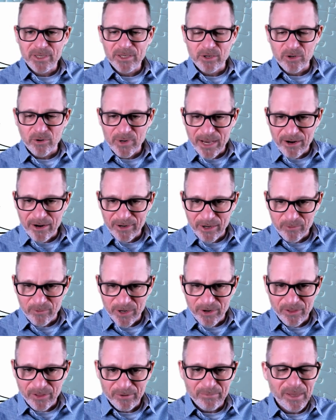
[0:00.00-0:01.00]
You don't know how to get
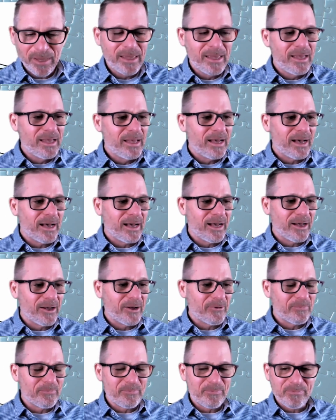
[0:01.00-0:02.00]
rid of
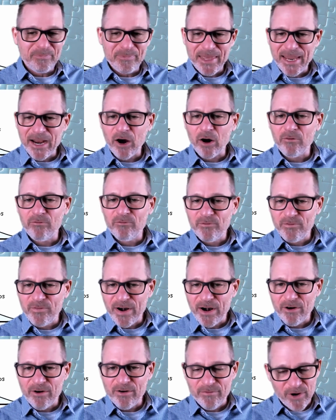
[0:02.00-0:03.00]
them. They are
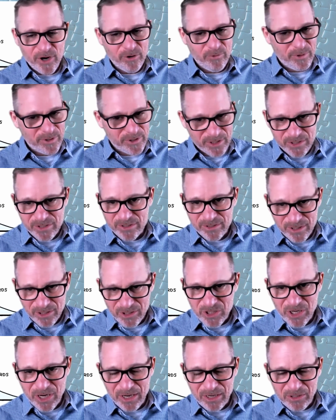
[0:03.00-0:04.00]
very, very resistant to
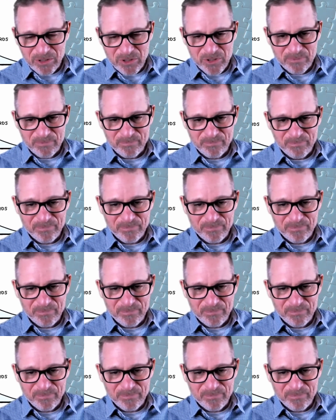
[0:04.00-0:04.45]
change.